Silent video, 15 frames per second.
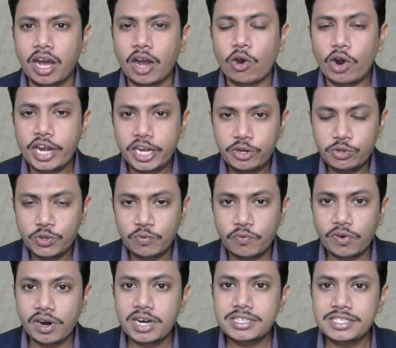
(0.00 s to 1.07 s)
according to the
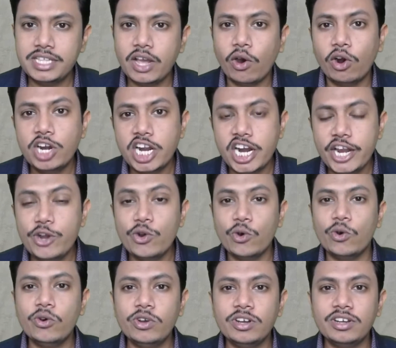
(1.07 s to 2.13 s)
words they already
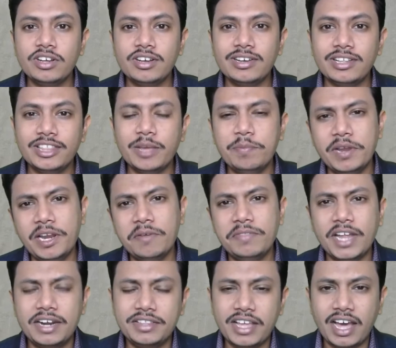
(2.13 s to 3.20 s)
know, they
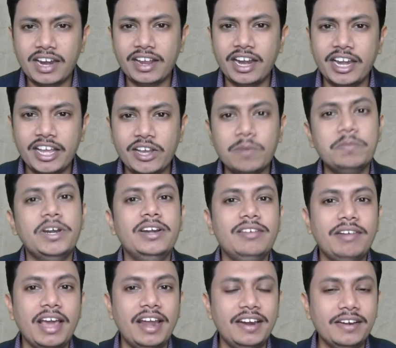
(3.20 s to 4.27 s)
believe that they are getting
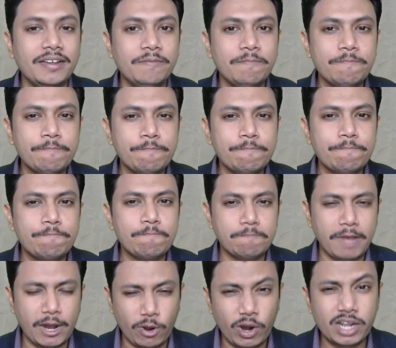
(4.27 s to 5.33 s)
complete clarity.
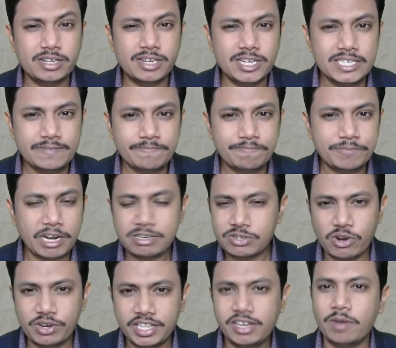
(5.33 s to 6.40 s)
And honestly, that's
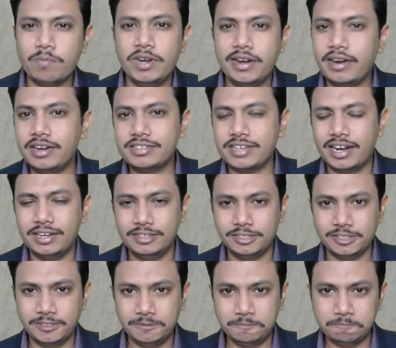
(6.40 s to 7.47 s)
not the complete understanding.
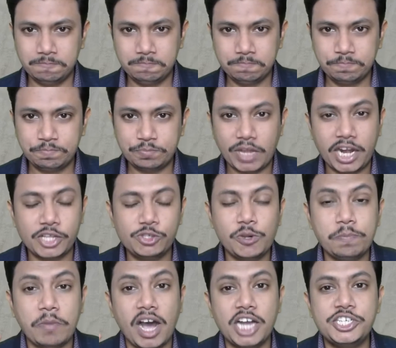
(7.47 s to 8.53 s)
That is
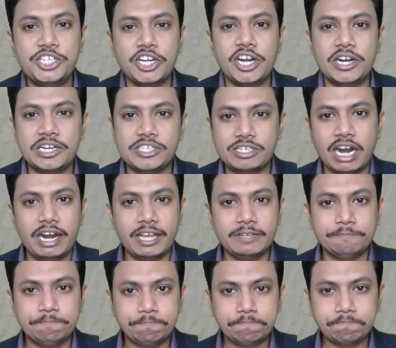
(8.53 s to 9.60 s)
your partial understanding.